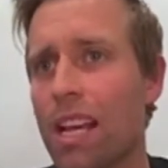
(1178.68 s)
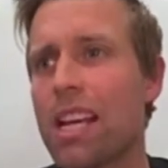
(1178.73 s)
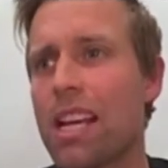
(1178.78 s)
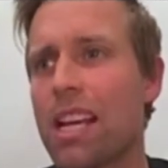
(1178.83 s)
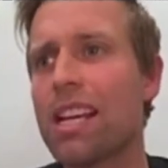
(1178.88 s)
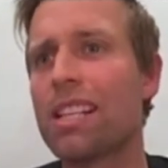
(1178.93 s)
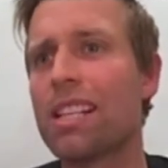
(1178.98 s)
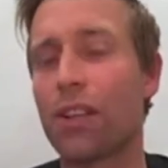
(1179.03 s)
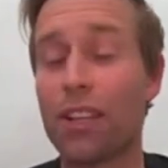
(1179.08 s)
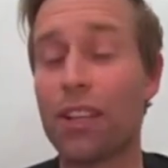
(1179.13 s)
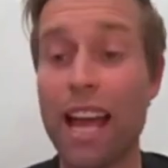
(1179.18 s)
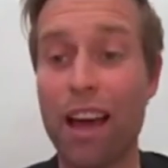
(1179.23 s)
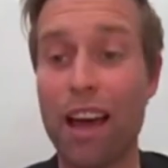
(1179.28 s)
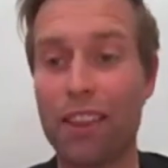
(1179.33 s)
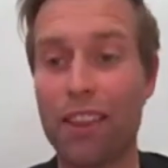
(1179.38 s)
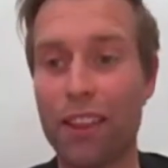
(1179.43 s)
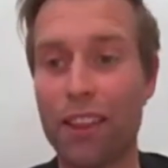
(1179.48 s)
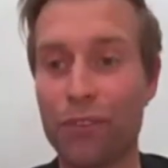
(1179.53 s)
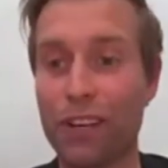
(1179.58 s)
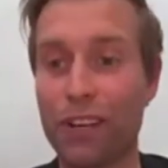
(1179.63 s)
So
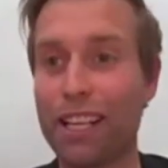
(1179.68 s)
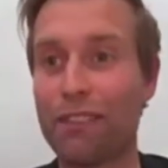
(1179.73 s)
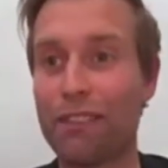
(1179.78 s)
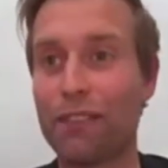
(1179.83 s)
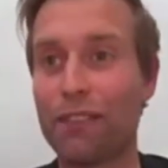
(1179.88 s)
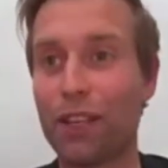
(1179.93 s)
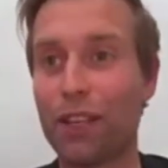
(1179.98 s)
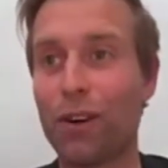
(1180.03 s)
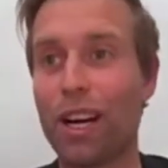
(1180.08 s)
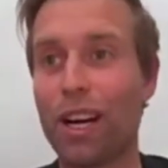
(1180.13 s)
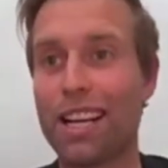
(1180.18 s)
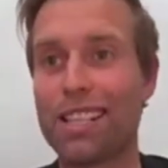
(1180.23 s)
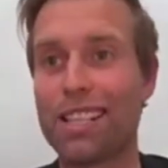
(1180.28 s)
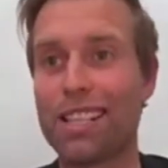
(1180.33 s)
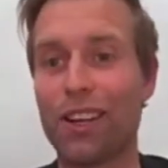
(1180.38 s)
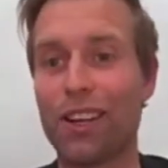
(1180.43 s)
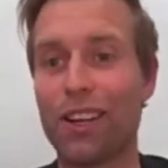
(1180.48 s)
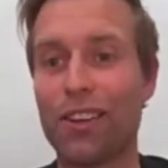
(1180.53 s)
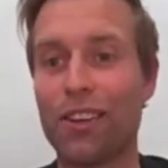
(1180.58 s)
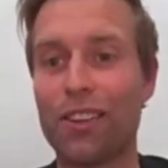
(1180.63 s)
now the 3D viewer.
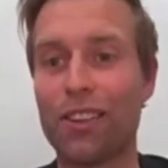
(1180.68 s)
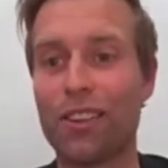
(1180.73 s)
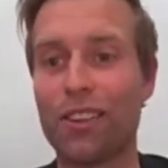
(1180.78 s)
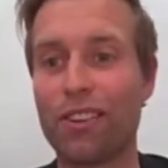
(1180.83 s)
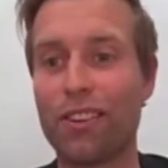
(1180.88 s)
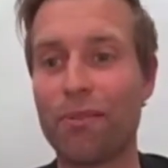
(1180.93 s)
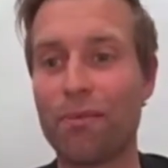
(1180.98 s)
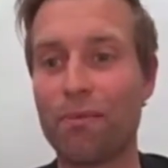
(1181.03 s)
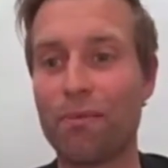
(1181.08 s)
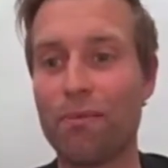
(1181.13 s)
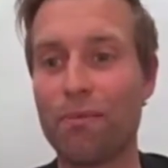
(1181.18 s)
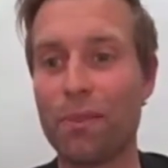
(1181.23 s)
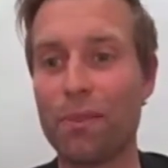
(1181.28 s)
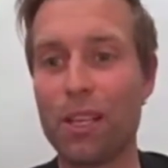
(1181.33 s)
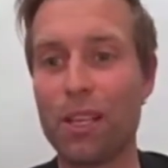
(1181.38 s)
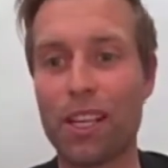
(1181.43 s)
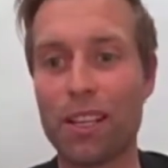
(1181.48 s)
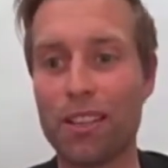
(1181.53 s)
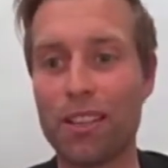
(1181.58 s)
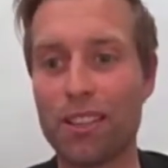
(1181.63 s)
So
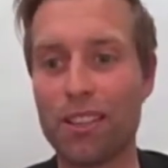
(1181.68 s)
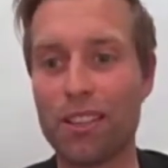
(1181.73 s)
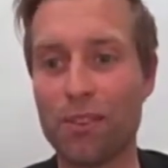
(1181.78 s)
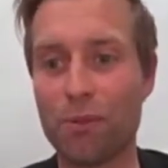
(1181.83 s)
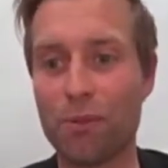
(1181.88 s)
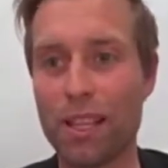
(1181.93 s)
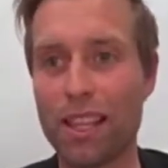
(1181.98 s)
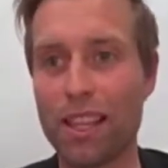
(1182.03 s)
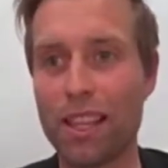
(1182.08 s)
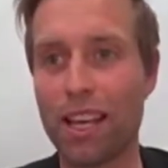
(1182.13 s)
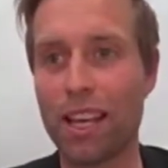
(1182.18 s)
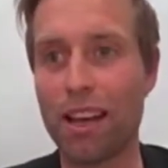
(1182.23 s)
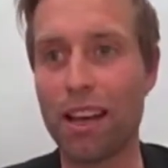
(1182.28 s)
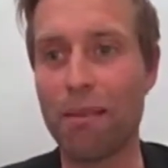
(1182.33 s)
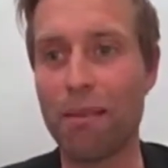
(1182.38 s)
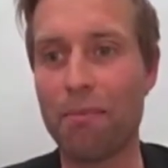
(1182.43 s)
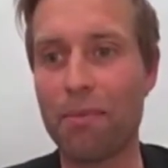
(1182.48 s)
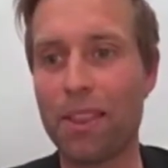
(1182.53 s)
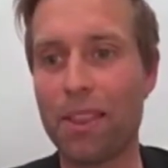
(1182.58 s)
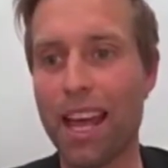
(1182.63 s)
you can, with
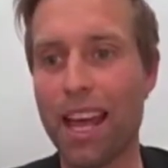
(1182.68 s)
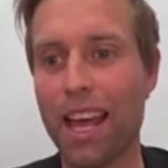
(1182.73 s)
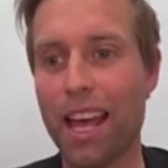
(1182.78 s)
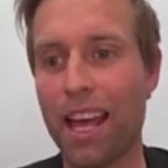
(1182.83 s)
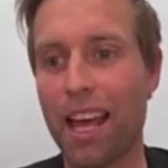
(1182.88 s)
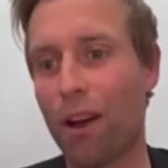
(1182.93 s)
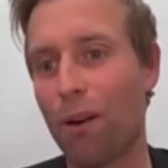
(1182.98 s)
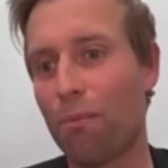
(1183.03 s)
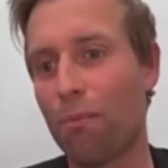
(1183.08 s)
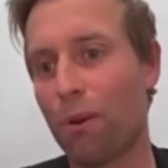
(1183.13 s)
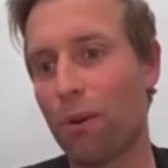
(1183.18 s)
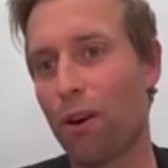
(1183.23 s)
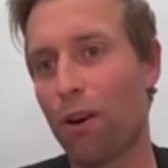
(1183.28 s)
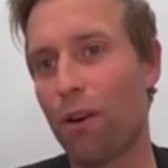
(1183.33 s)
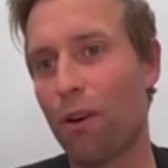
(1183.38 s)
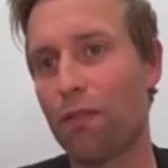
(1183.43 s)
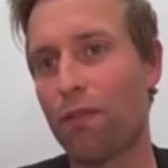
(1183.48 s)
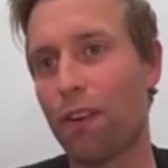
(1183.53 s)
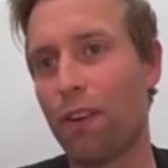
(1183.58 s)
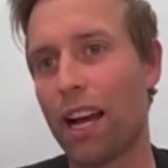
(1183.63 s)
the help
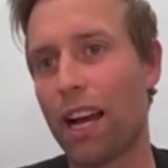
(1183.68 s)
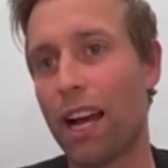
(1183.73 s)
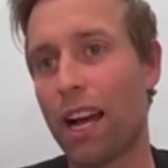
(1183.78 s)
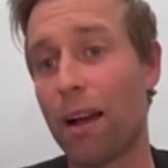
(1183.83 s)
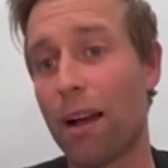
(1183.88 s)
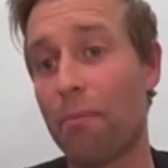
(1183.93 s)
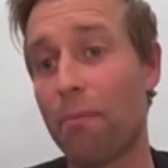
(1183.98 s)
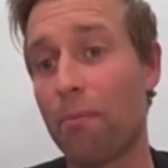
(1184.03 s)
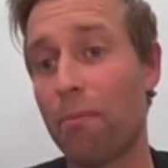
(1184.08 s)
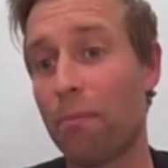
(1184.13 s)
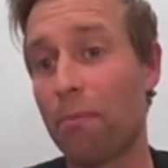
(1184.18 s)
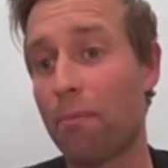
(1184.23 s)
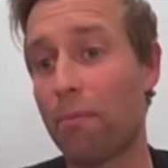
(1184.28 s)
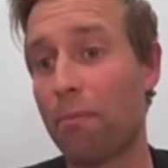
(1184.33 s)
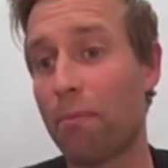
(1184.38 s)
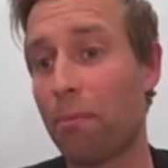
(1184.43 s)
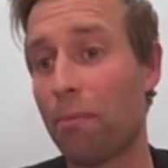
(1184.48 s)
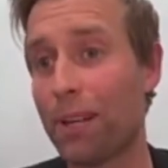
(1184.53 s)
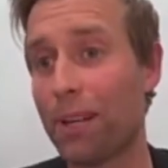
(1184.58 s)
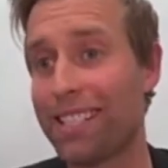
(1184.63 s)
of
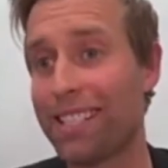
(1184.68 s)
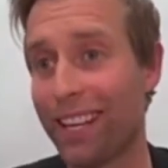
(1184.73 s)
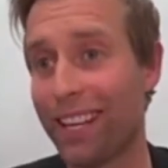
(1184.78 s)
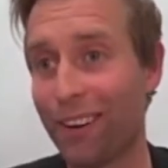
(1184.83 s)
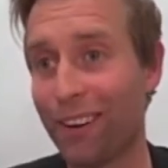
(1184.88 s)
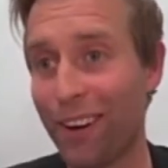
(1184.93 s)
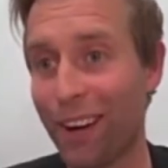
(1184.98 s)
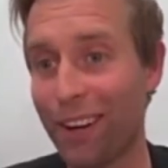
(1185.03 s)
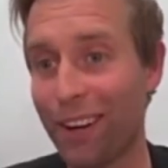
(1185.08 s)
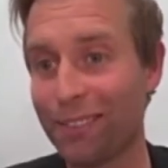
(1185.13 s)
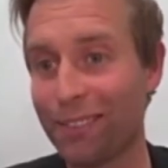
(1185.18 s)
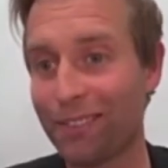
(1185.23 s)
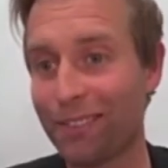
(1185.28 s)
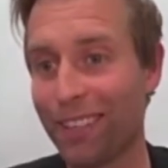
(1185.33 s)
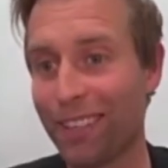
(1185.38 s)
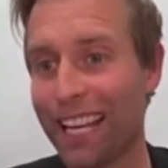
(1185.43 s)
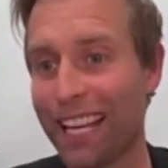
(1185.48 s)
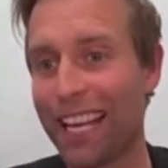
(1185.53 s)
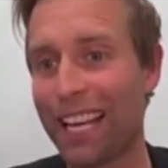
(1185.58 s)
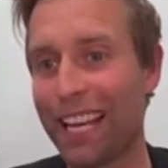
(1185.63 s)
Pointera,
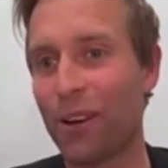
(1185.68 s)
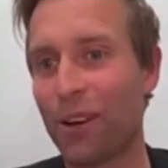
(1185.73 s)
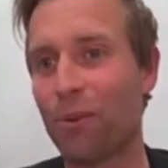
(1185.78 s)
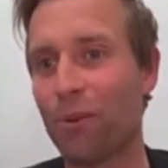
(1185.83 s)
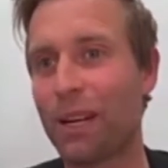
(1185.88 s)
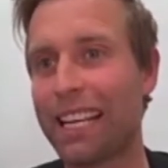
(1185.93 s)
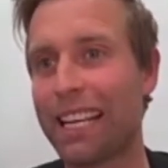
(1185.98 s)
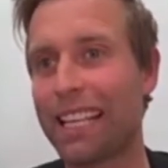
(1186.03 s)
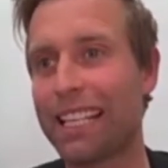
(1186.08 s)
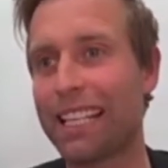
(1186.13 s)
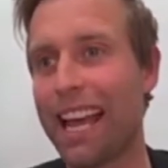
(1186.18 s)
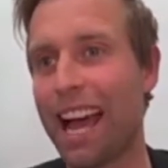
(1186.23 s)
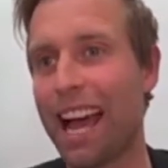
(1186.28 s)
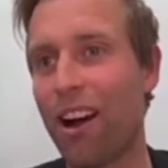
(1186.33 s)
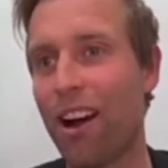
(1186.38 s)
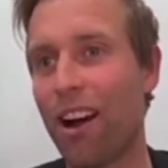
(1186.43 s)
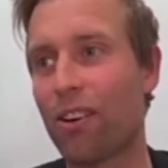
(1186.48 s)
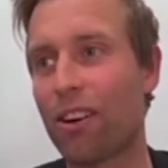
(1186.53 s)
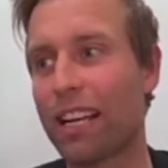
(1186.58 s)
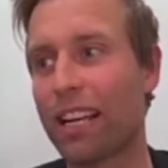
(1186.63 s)
we can
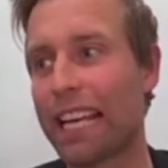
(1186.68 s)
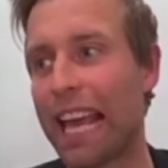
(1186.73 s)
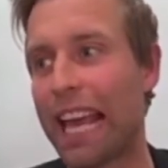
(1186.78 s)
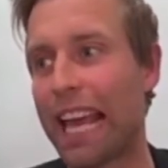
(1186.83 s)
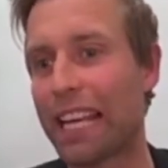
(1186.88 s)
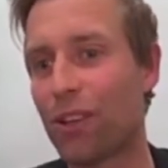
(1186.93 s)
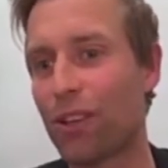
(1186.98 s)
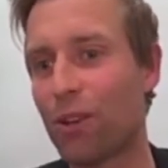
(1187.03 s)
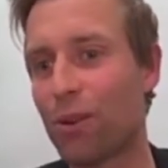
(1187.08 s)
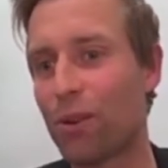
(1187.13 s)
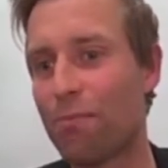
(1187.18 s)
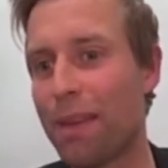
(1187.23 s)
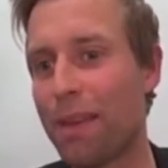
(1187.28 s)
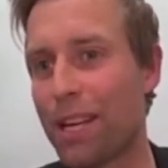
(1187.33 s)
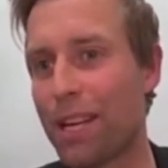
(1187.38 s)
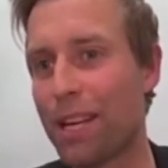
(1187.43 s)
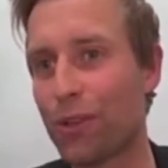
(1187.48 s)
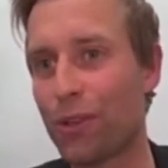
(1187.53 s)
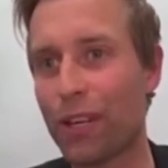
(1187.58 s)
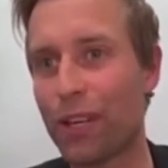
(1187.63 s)
now get you
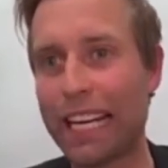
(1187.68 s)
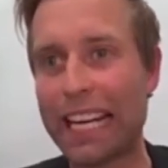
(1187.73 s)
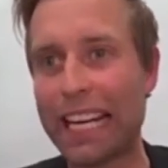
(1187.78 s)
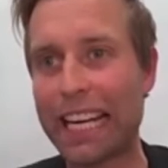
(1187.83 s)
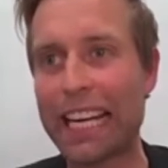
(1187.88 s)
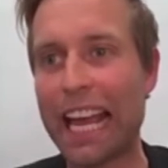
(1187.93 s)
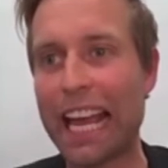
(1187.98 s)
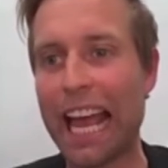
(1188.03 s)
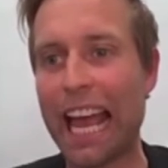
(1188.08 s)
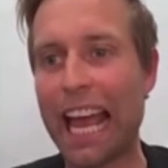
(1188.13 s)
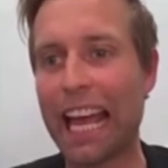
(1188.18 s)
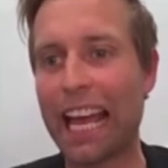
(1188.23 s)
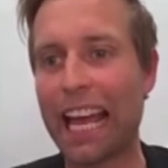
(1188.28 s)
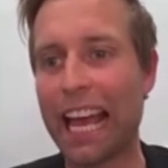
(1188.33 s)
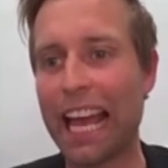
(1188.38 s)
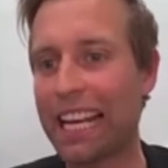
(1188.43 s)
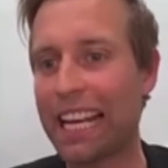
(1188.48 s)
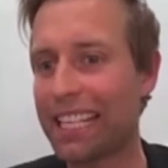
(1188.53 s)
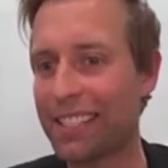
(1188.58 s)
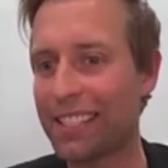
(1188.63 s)
measuring
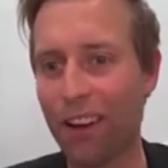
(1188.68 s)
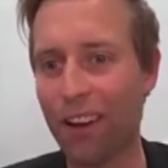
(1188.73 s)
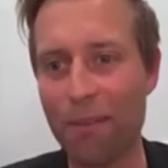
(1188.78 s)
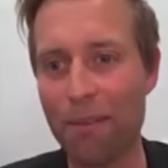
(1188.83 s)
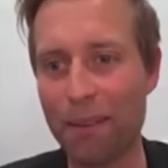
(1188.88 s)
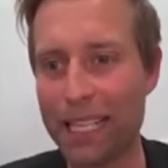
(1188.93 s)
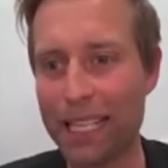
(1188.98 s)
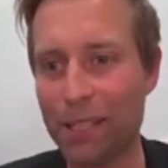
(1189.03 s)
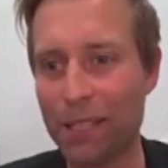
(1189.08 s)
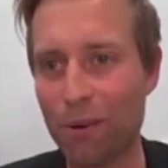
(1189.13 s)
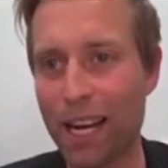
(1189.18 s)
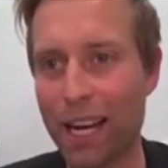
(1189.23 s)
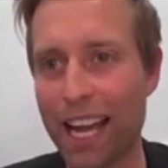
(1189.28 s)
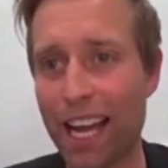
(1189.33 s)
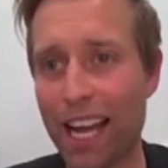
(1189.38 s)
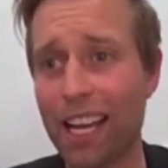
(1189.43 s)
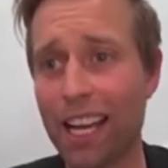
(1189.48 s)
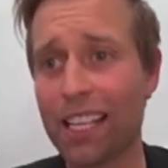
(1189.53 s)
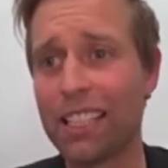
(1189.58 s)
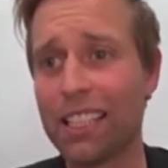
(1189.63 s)
anytime,
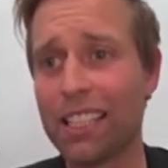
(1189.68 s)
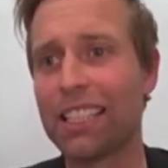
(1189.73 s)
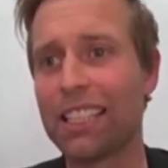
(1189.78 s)
anywhere.